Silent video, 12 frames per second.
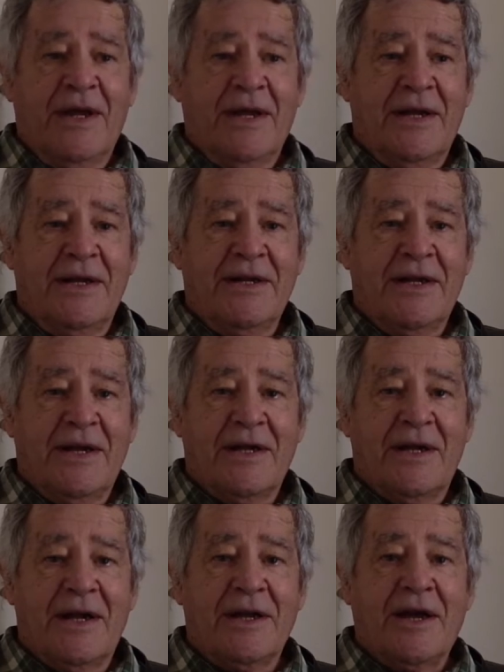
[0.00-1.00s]
And
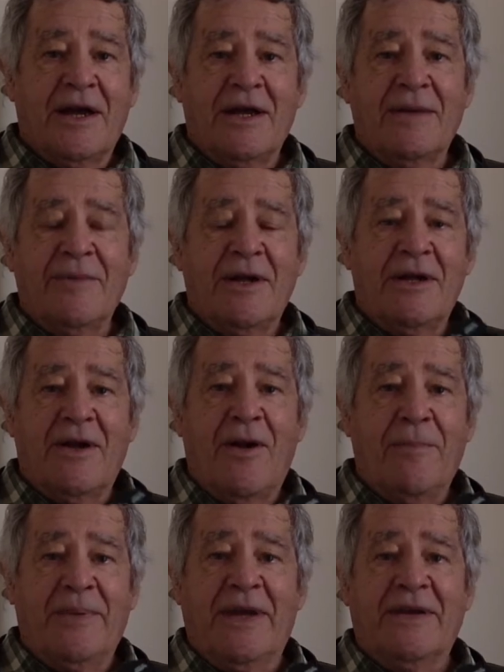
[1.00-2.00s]
I am a
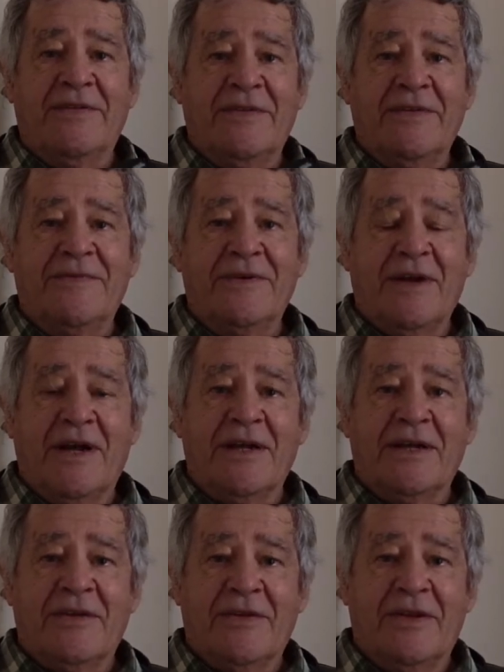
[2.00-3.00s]
hobbyist, if you like,